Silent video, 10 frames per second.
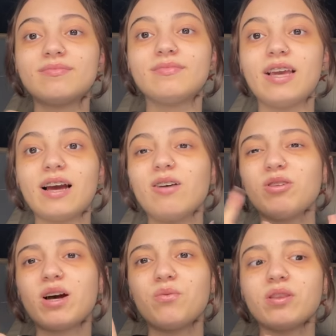yeah i only
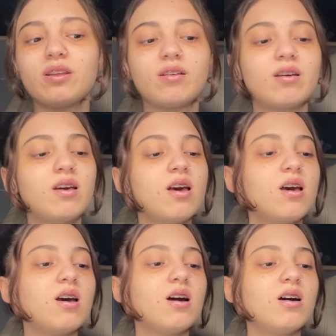got one thing
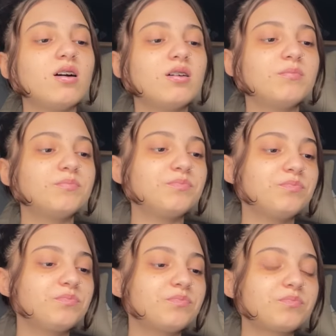um
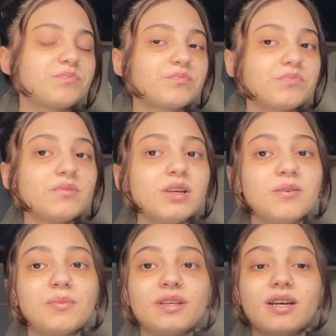
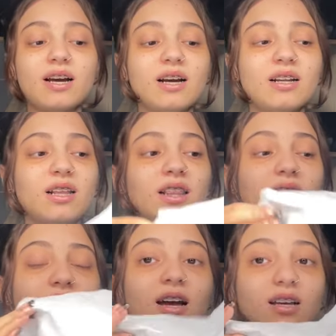yeah i got a
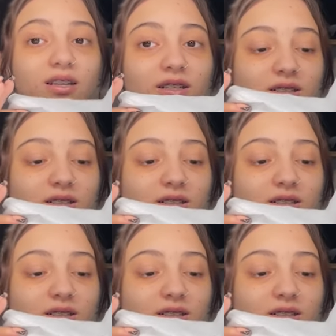lot